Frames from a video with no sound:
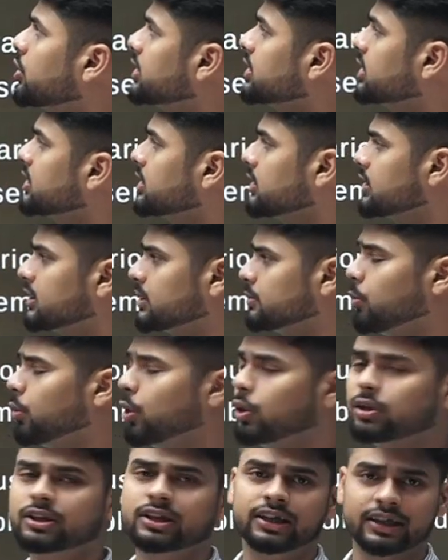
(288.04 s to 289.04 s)
just a
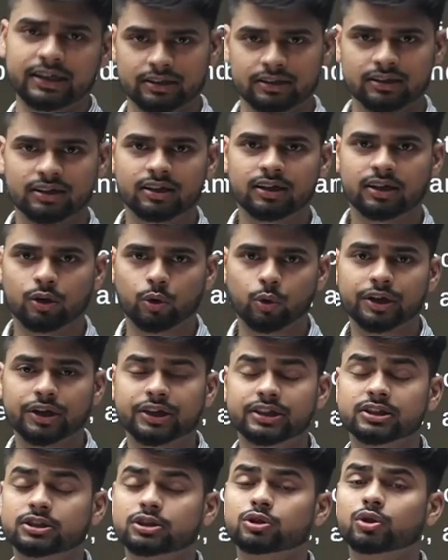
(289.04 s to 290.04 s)
small thing. Okay,
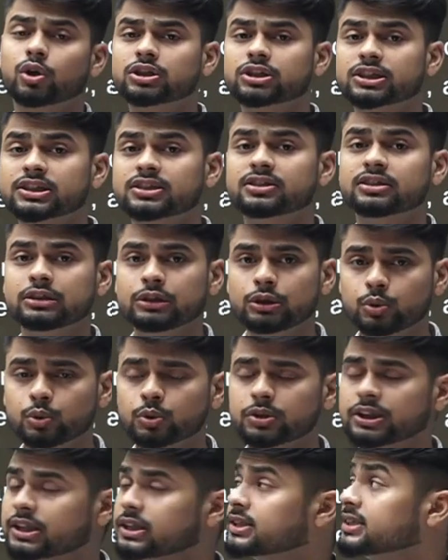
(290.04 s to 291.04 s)
this is not just a news.
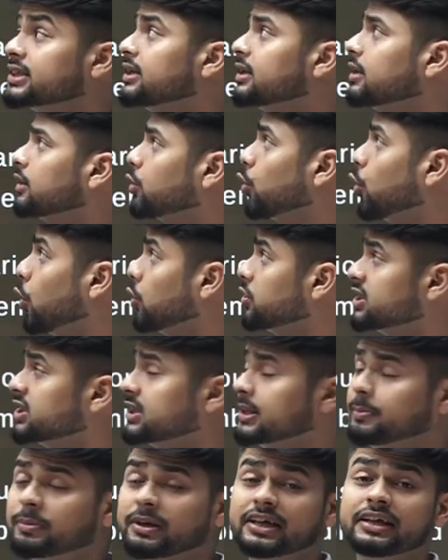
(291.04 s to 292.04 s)
It is a
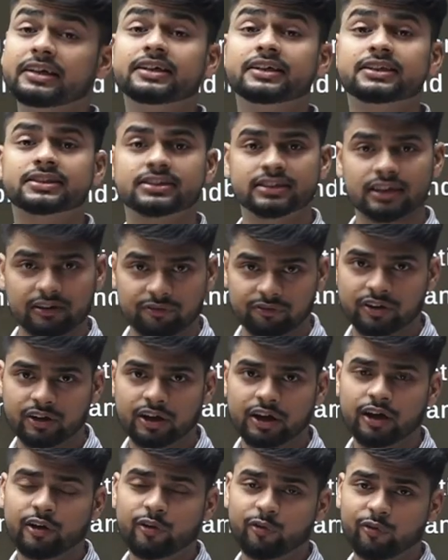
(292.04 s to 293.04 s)
concept in itself.
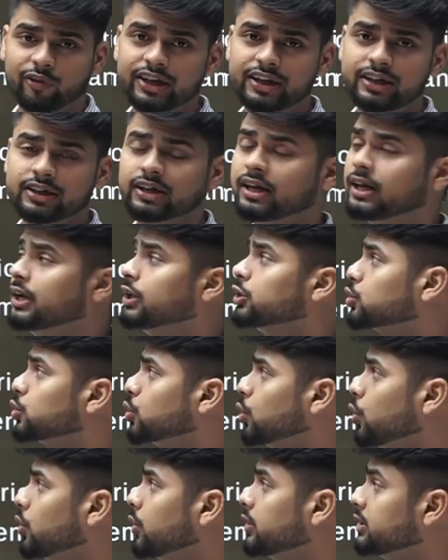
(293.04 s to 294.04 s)
Fine.
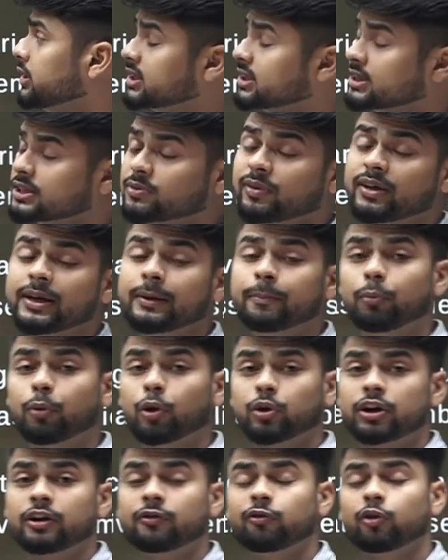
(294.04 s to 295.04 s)
So, this is very
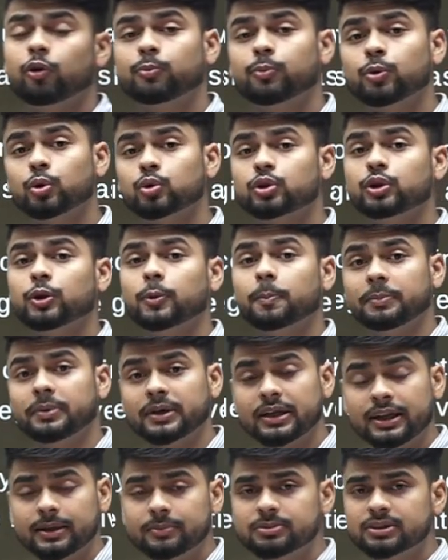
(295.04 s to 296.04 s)
important for both your
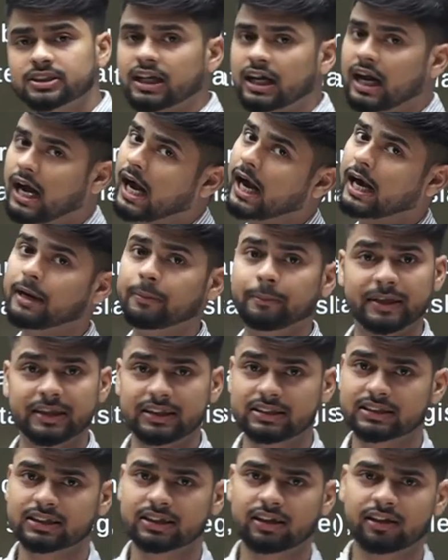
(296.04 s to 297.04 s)
prelims and
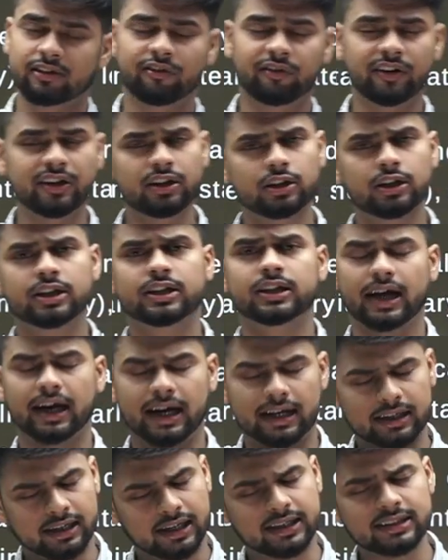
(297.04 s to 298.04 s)
mains.
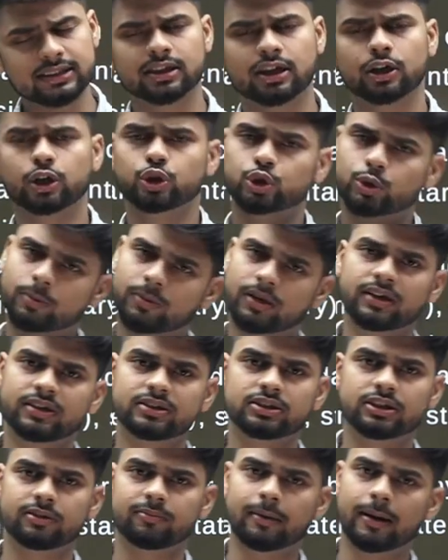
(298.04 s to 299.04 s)
And hence, Shubhra
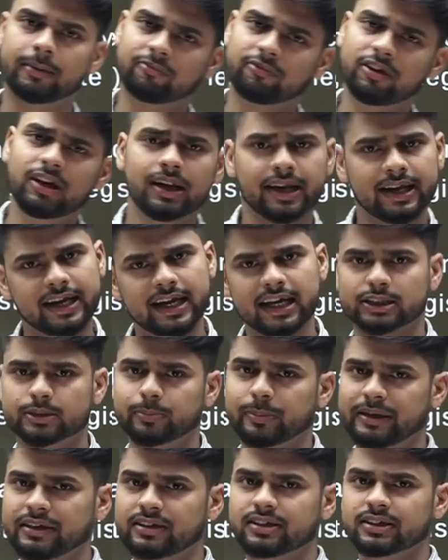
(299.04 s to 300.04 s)
Ranjan ma'am will
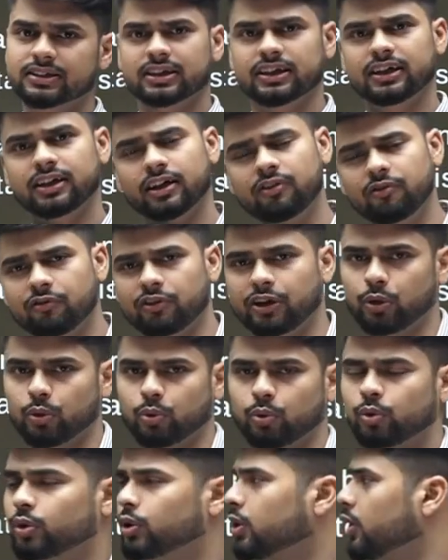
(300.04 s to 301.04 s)
explain this in a video.
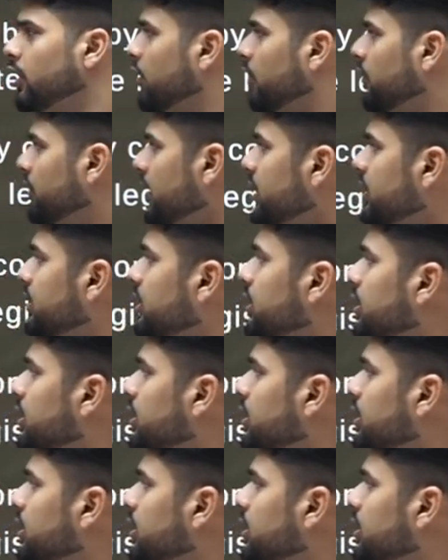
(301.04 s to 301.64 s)
Fine.